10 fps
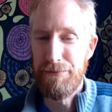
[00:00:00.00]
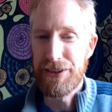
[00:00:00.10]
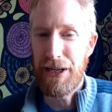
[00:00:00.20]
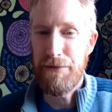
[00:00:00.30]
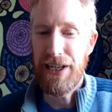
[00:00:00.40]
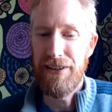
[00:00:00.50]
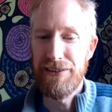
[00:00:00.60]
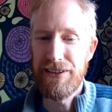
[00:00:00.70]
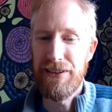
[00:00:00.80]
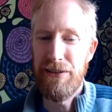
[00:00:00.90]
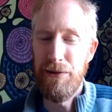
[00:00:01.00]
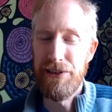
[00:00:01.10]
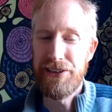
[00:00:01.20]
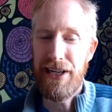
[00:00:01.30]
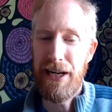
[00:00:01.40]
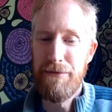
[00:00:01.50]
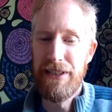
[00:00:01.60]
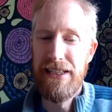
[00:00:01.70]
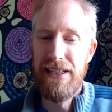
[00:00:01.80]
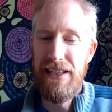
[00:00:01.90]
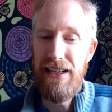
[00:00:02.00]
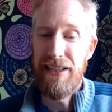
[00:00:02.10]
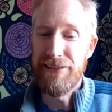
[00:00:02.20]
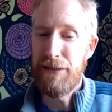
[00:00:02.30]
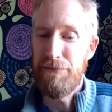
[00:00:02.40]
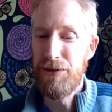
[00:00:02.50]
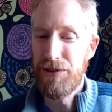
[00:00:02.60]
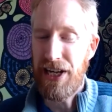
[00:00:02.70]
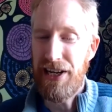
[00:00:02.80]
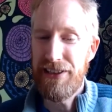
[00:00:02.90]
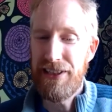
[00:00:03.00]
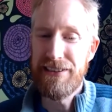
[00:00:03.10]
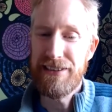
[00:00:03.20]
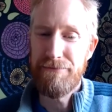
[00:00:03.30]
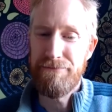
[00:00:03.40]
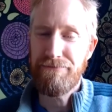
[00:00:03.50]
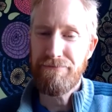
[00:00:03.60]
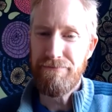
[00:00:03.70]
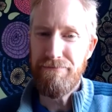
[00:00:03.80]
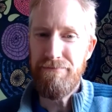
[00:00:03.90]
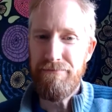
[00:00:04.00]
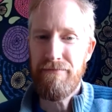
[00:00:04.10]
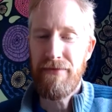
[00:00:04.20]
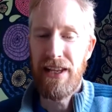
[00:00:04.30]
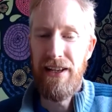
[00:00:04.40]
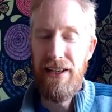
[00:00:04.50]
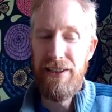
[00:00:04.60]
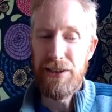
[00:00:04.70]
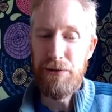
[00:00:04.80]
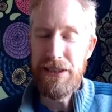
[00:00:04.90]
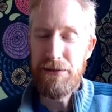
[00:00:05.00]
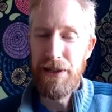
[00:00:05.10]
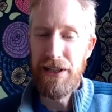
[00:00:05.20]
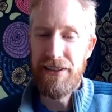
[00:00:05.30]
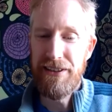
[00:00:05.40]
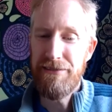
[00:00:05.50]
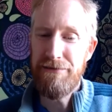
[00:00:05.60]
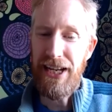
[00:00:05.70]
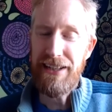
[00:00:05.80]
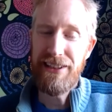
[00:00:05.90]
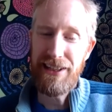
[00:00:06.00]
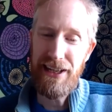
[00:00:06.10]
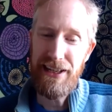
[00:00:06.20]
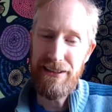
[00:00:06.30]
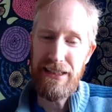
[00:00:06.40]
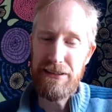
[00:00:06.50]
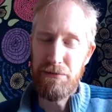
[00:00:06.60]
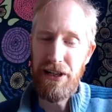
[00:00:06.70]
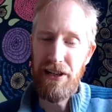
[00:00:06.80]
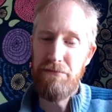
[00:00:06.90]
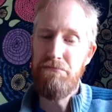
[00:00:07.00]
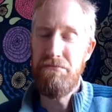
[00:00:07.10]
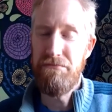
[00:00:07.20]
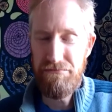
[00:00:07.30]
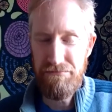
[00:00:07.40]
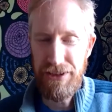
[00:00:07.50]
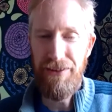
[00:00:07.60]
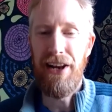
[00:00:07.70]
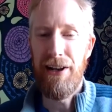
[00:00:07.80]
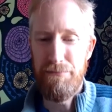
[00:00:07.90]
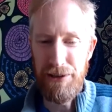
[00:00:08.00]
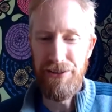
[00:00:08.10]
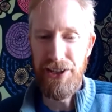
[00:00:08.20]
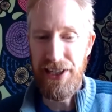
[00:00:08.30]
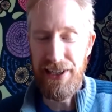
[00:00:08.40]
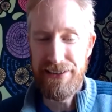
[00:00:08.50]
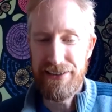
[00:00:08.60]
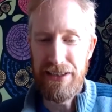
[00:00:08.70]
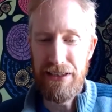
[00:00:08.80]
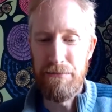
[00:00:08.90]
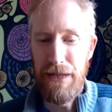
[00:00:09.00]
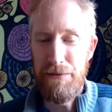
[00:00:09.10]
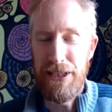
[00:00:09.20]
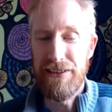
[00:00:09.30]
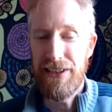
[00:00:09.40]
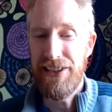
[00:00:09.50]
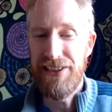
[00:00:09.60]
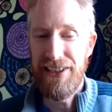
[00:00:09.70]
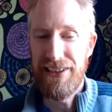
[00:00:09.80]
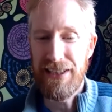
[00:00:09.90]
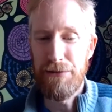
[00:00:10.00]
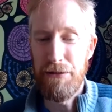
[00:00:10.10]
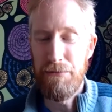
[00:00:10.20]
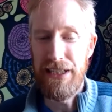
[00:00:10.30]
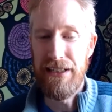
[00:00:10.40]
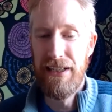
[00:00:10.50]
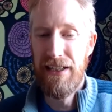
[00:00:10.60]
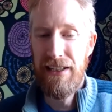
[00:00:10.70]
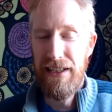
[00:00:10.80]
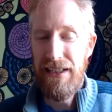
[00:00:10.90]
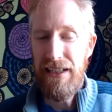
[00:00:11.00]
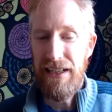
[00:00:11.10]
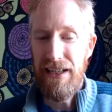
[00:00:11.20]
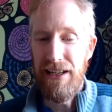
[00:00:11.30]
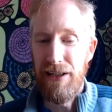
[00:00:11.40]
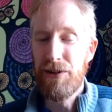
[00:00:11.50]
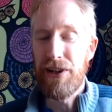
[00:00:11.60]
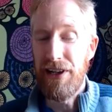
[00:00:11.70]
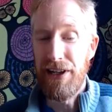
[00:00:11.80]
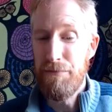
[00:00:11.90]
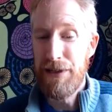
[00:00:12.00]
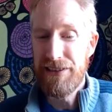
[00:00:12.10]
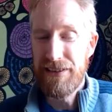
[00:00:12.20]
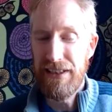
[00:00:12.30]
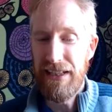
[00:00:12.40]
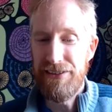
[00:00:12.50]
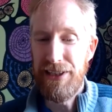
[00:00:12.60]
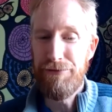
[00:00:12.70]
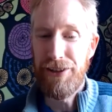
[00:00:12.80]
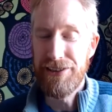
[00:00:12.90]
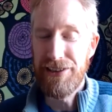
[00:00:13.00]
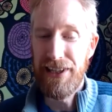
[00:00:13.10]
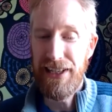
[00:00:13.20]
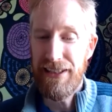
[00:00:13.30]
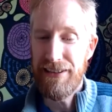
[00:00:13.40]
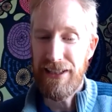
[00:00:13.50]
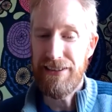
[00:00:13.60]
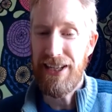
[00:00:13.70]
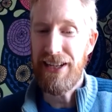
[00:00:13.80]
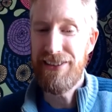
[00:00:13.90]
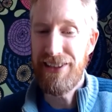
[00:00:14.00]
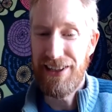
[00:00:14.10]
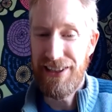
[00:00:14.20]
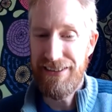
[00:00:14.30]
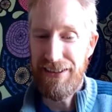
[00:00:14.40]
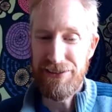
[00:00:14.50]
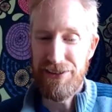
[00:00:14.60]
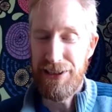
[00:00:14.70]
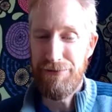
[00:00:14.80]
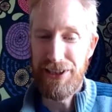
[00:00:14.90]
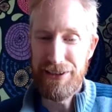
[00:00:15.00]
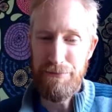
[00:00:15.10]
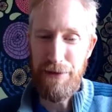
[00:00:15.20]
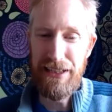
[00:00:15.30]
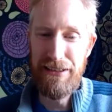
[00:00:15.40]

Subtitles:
coming out all the time, and some new standards. So it will technically, it will develop over the years. So maybe in 10 years there will be look a little bit differently, say technically. A certificate may